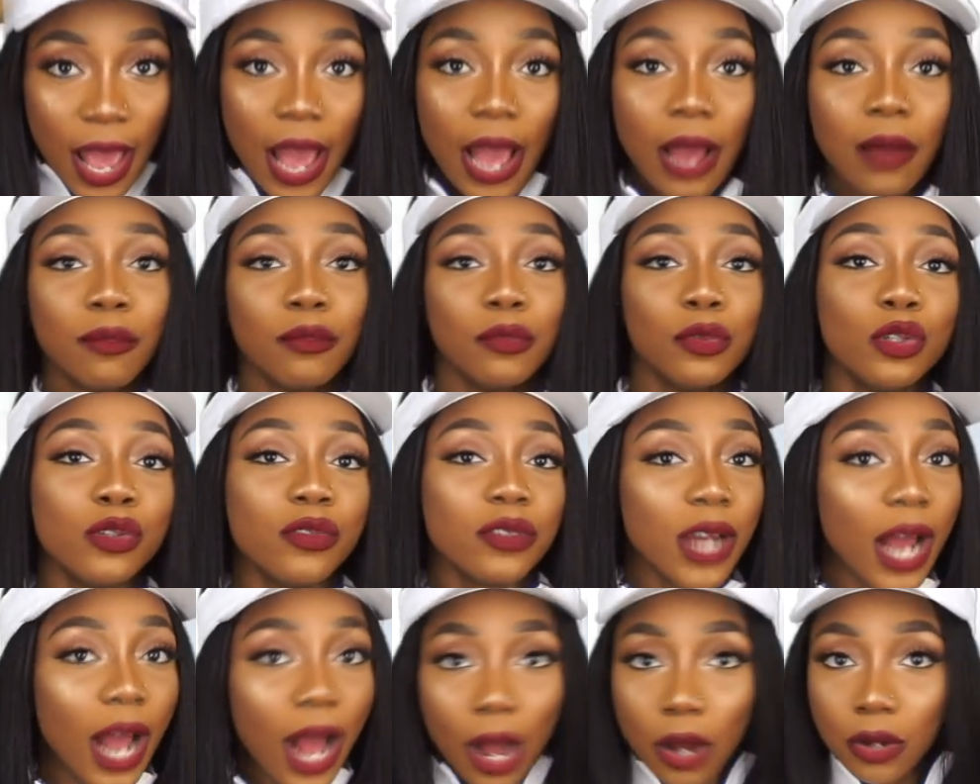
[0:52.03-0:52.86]
I
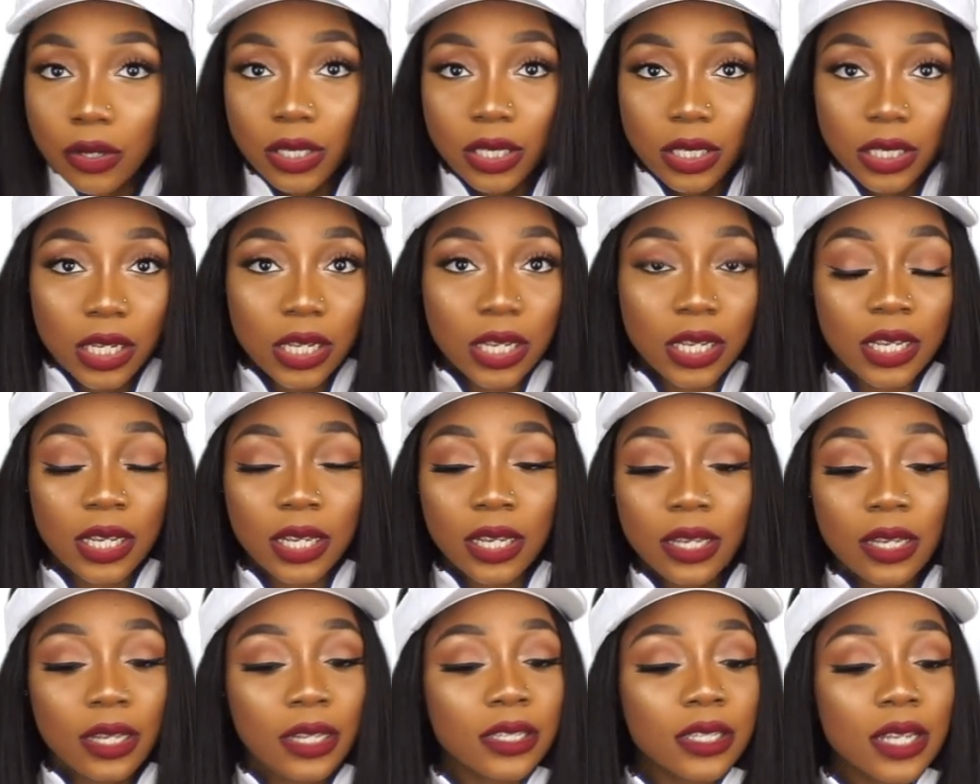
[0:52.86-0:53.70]
moved
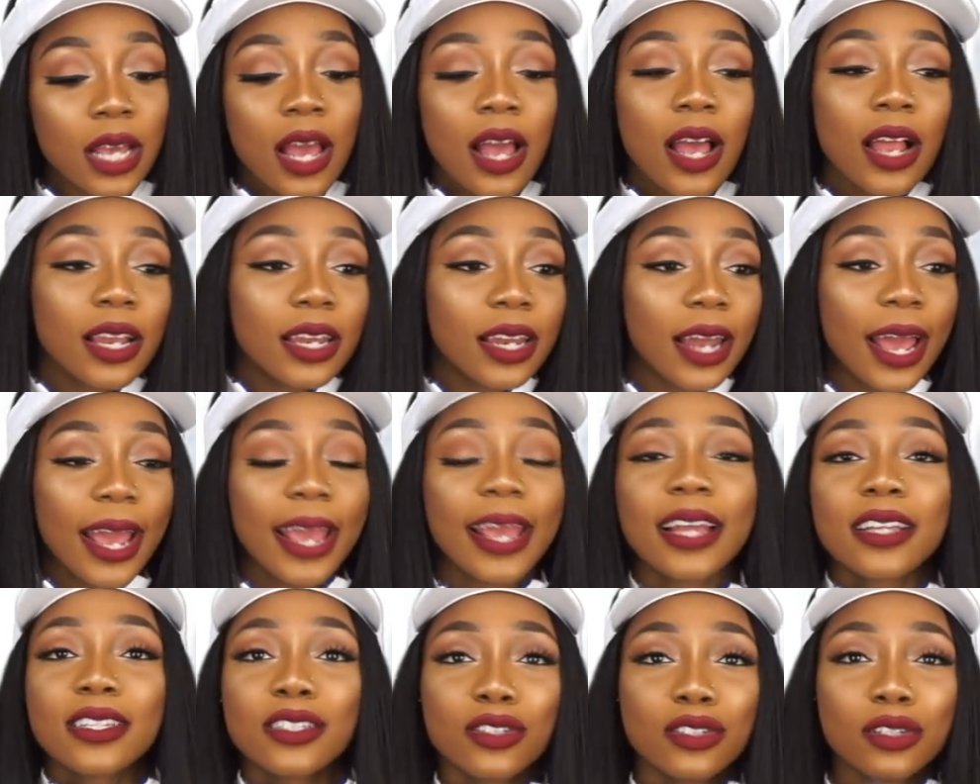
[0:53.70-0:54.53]
houses,
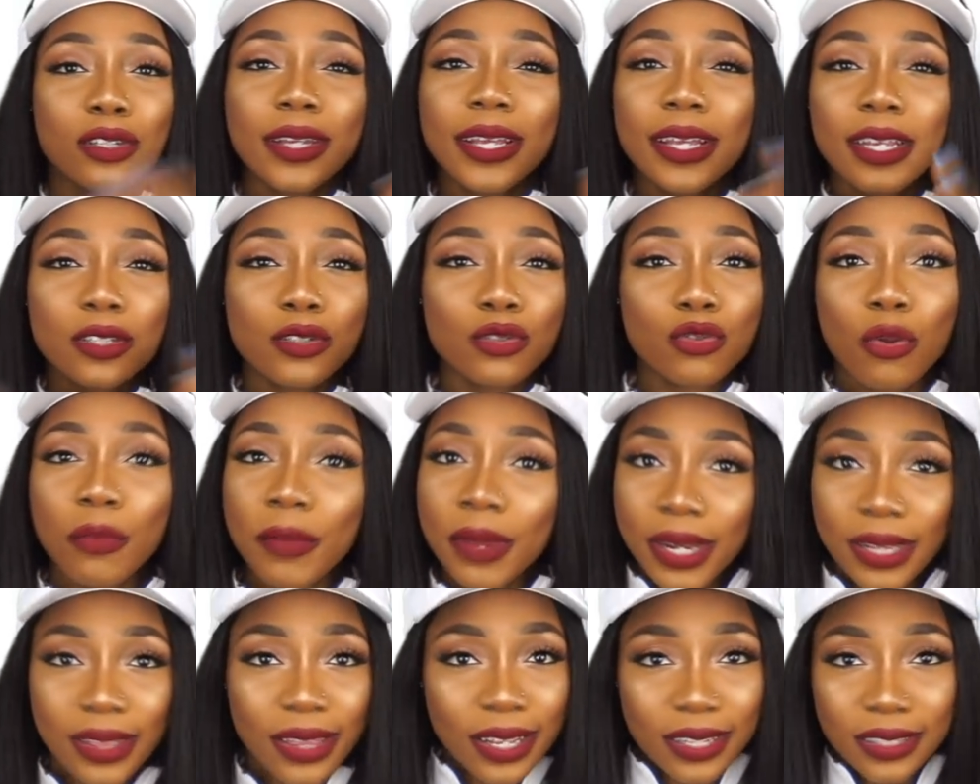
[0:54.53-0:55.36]
like like so
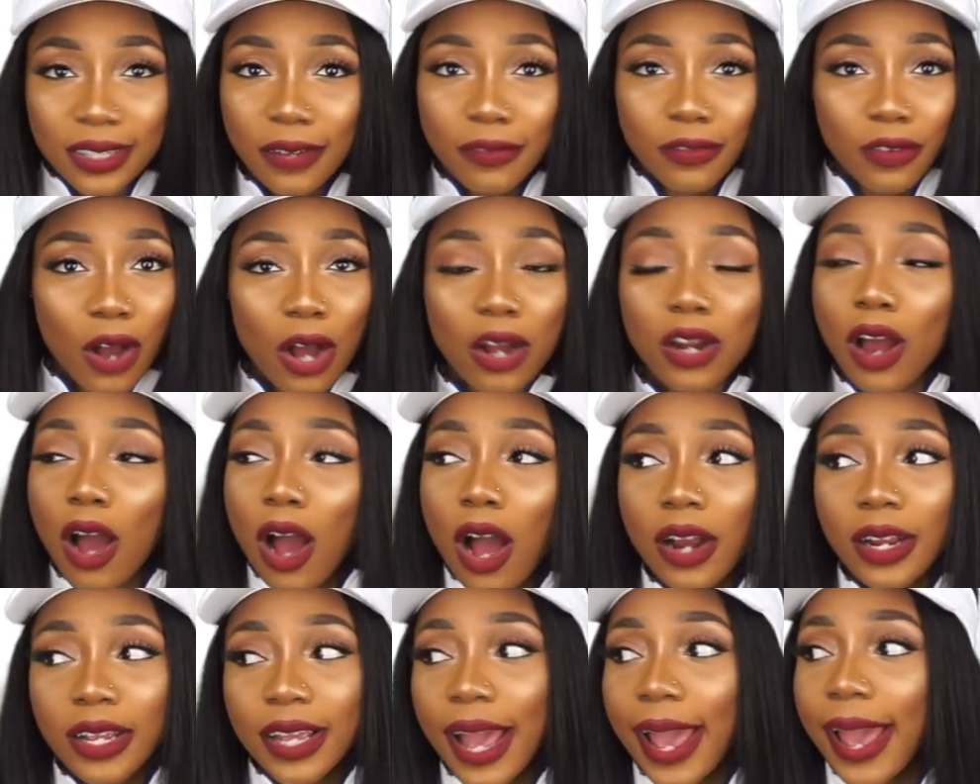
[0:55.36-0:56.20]
many things have gone
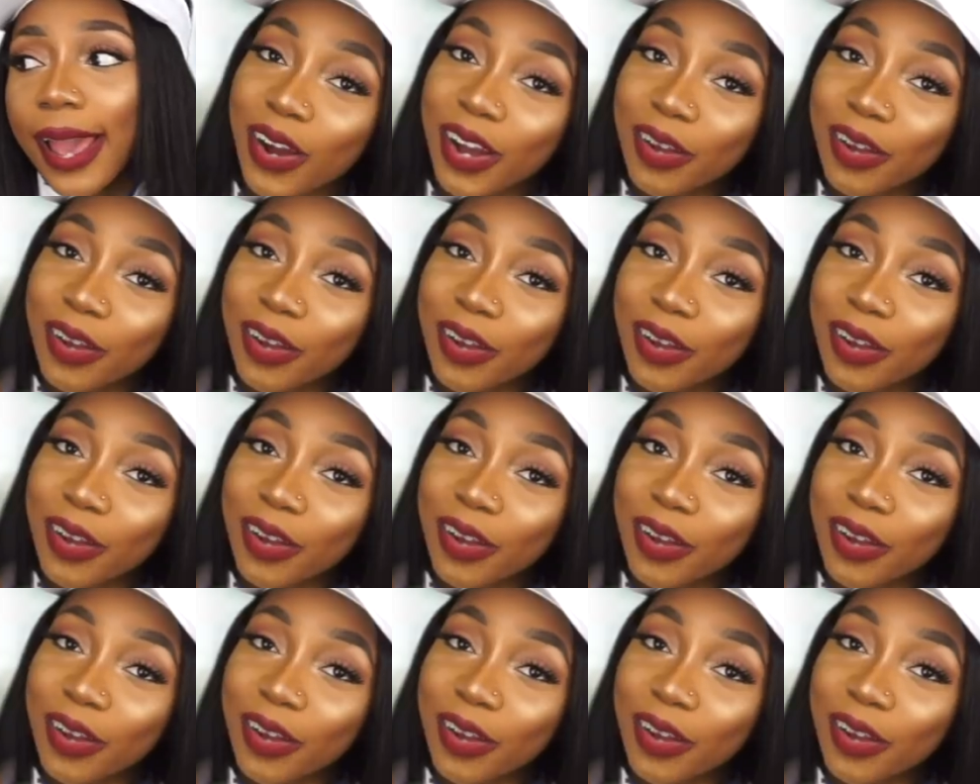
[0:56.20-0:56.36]
on, guys.